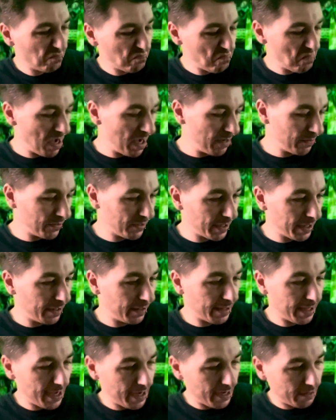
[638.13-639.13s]
outside of
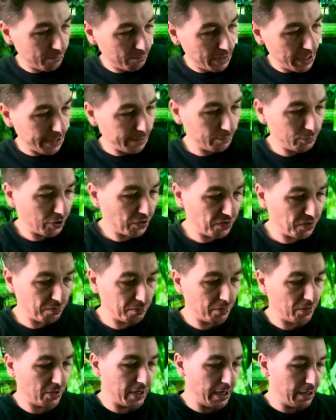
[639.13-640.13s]
that, yeah, just
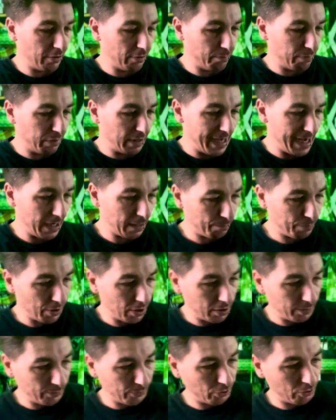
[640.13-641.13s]
standard black
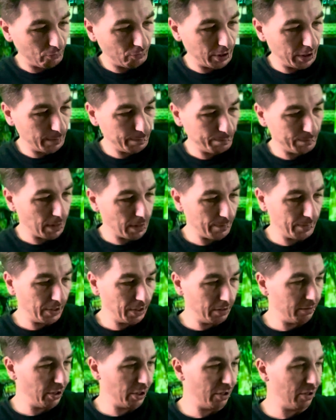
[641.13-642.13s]
polymer grip. I
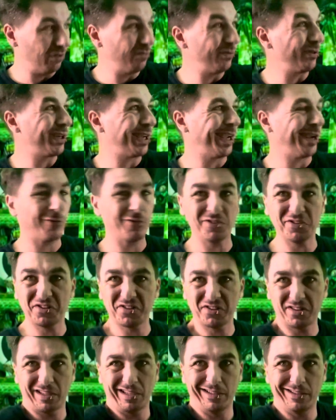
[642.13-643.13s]
mean, you know, we can't really
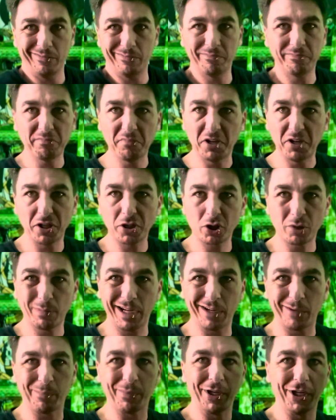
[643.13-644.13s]
say much
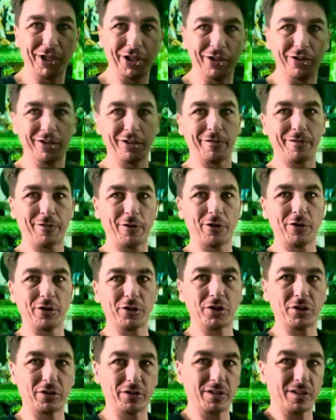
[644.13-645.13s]
about opinion on the
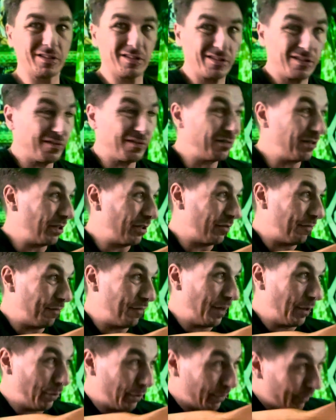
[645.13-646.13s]
furniture. It's, you know,
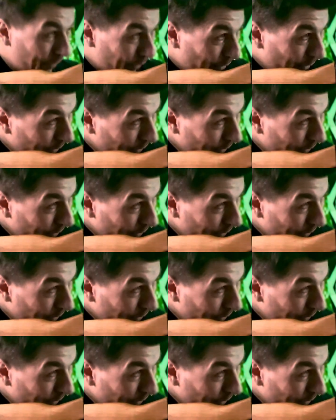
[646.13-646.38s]
very, very,